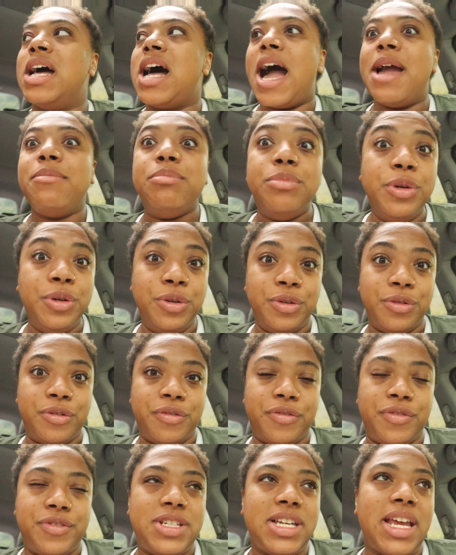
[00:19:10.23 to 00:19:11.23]
I
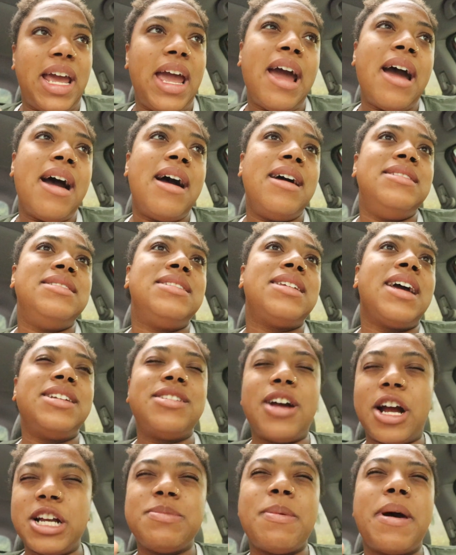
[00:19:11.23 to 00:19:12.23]
moved, and I
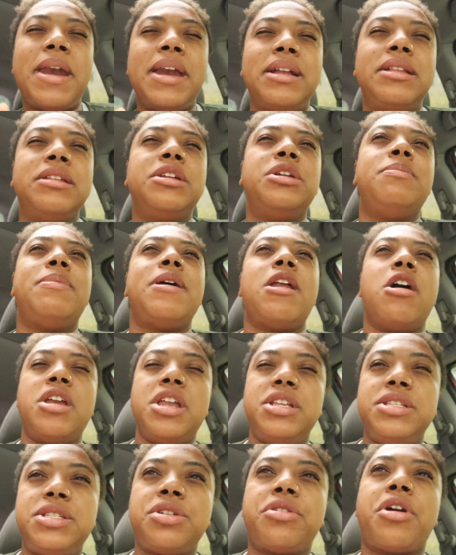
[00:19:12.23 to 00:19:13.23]
talked about it a little bit on
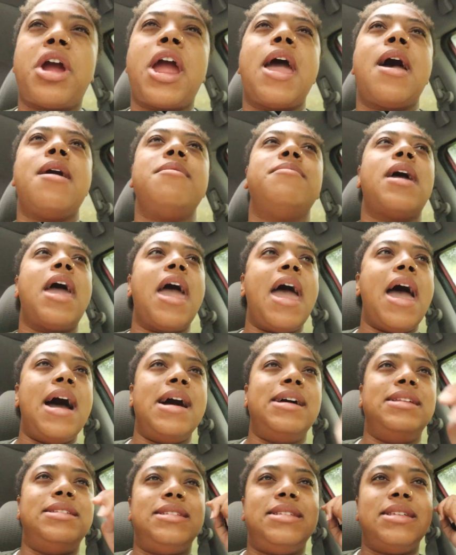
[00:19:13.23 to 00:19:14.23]
Instagram
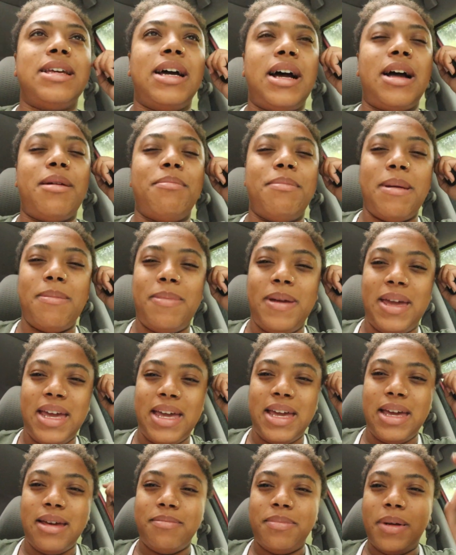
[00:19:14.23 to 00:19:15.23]
and
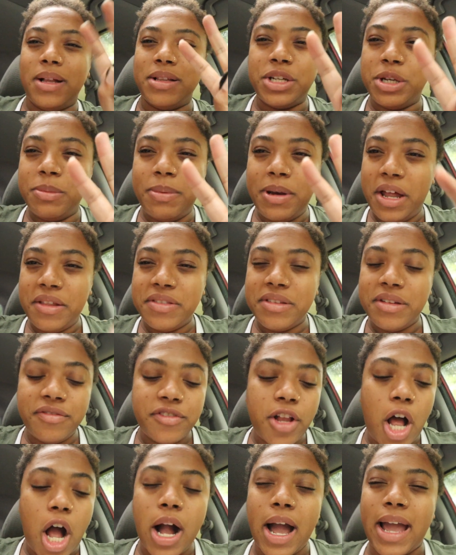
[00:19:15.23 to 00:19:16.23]
maybe a little bit on the
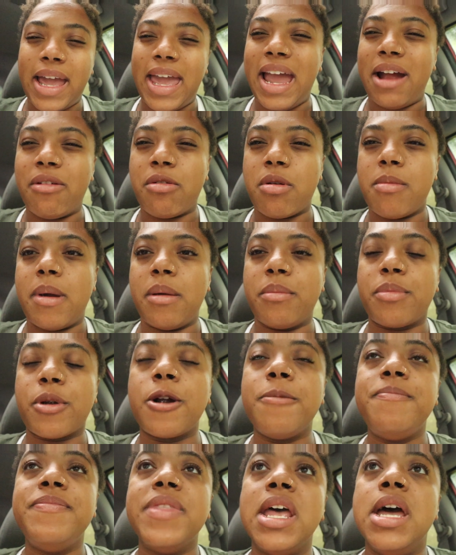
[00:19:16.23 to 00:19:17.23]
vlog, I can't
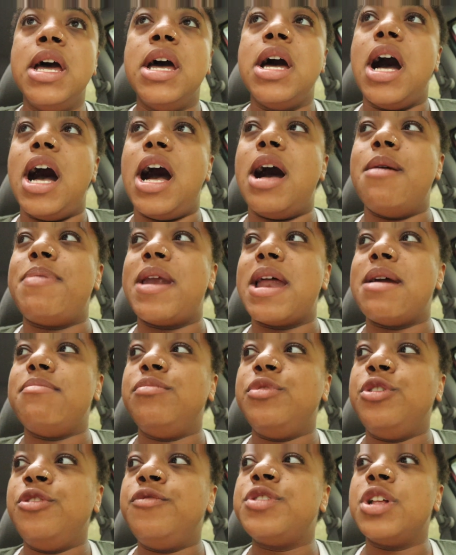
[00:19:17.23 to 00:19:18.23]
remember, but I
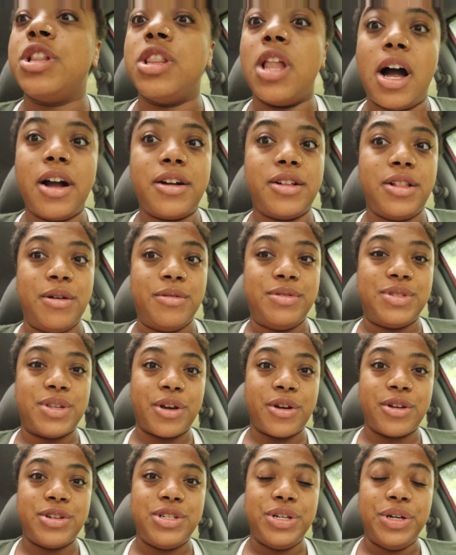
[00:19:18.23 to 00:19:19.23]
moved a lot
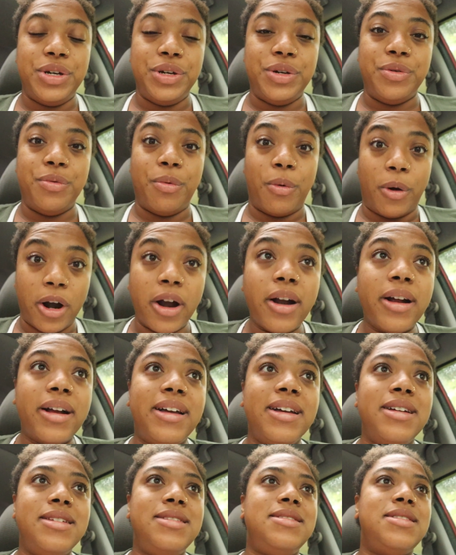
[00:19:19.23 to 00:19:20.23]
closer to
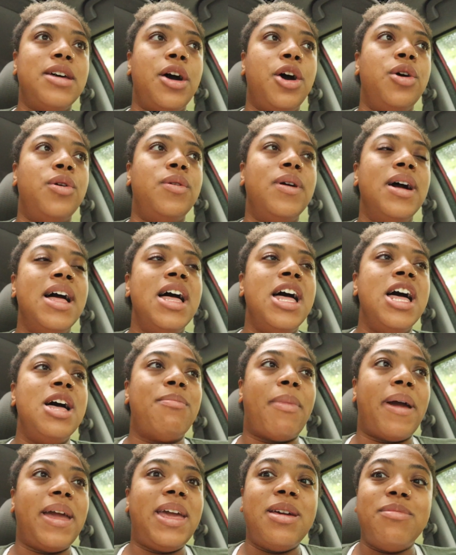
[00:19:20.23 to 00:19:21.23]
work. So
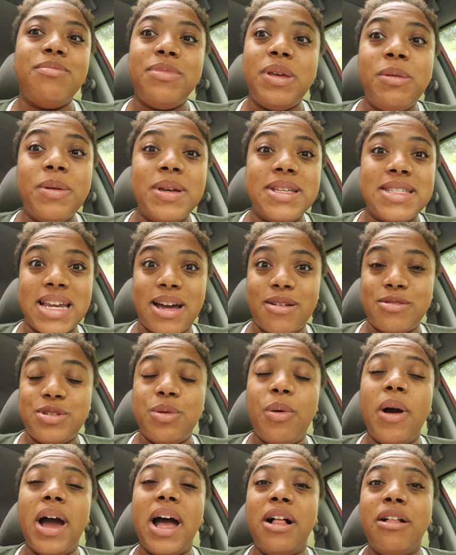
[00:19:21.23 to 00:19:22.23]
my commute is now
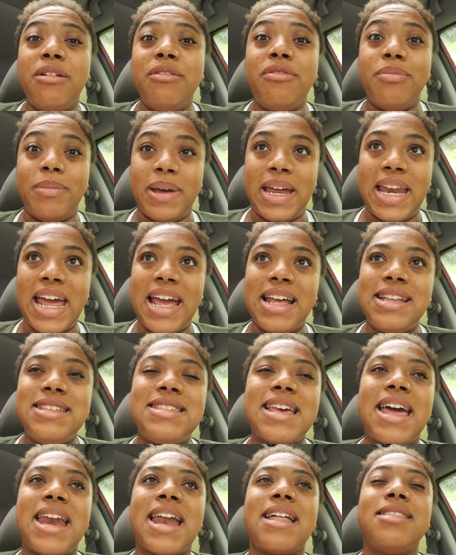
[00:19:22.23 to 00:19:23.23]
12
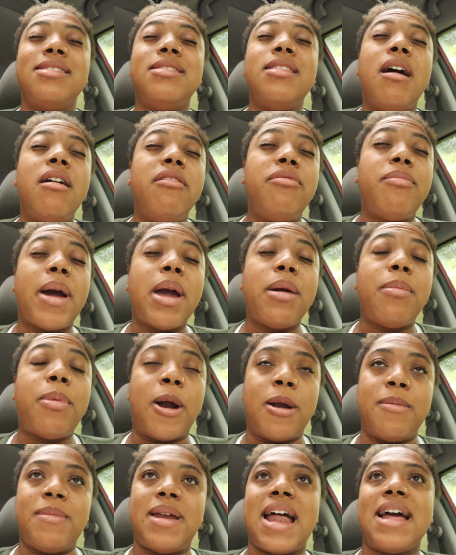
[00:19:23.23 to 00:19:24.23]
minutes, and I love my
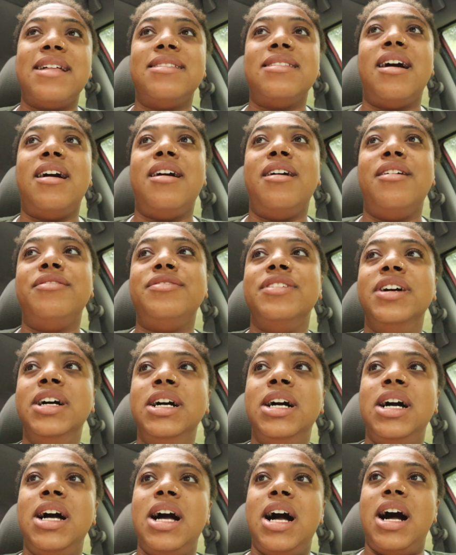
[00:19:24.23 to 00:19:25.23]
apartment. I love
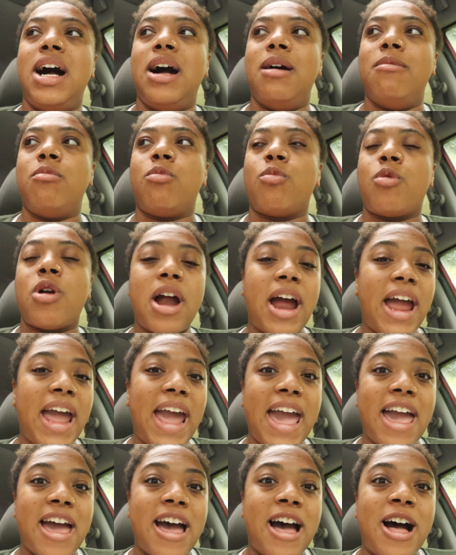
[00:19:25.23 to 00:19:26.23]
where I
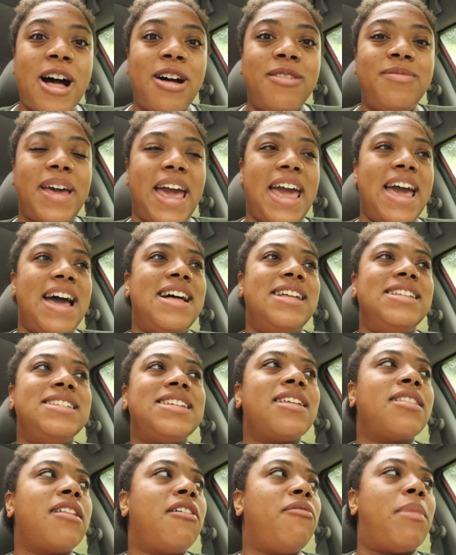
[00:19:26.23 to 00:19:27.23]
am,
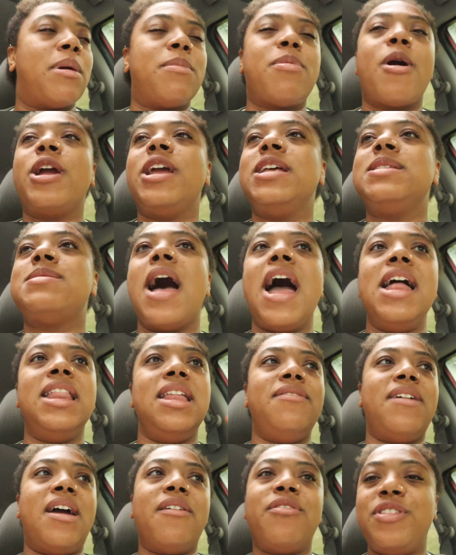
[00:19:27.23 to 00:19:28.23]
and I love my parking spot. I
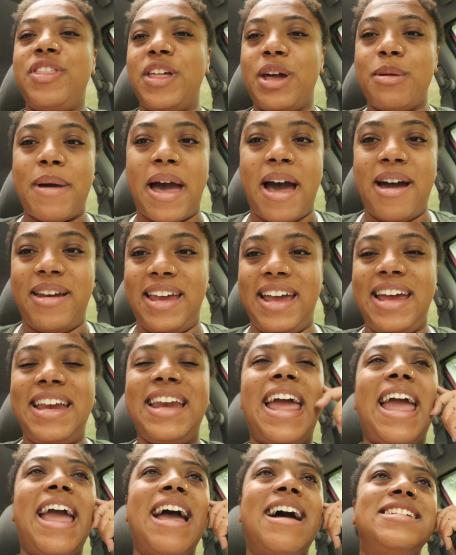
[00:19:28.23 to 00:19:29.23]
love everything about
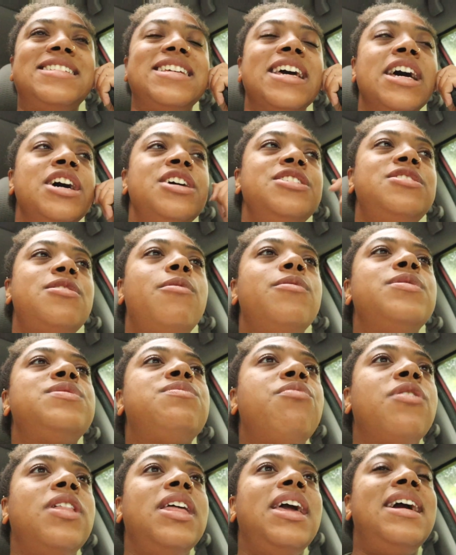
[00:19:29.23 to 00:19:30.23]
it. And so it
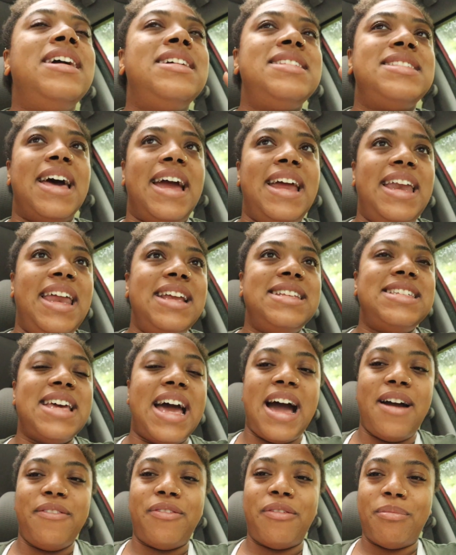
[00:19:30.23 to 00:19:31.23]
was really exciting to
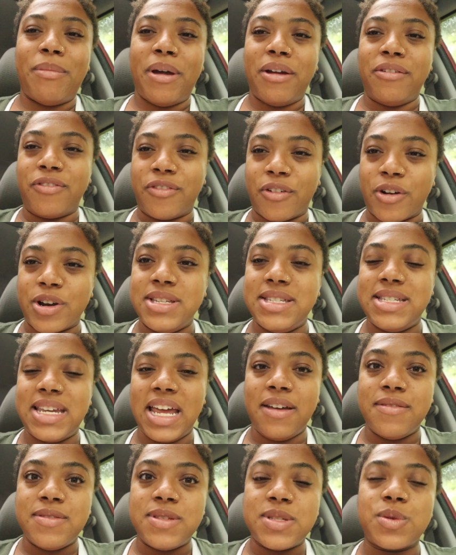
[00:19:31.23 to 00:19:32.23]
have my first
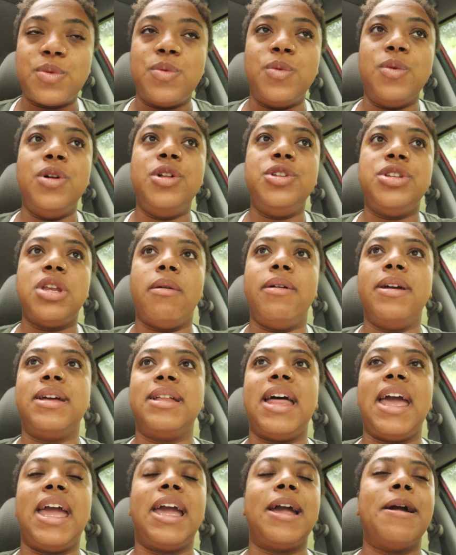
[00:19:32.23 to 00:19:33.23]
day of school
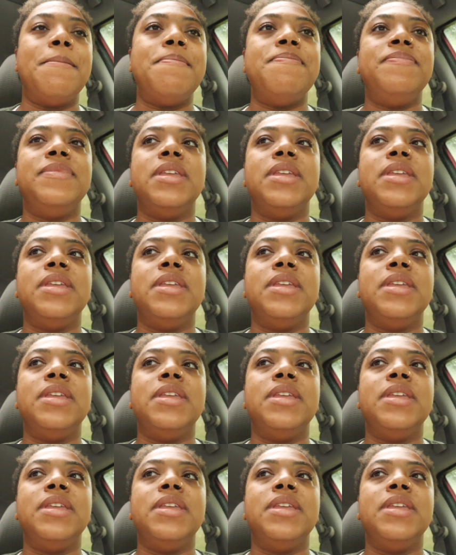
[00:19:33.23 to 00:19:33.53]
knowing like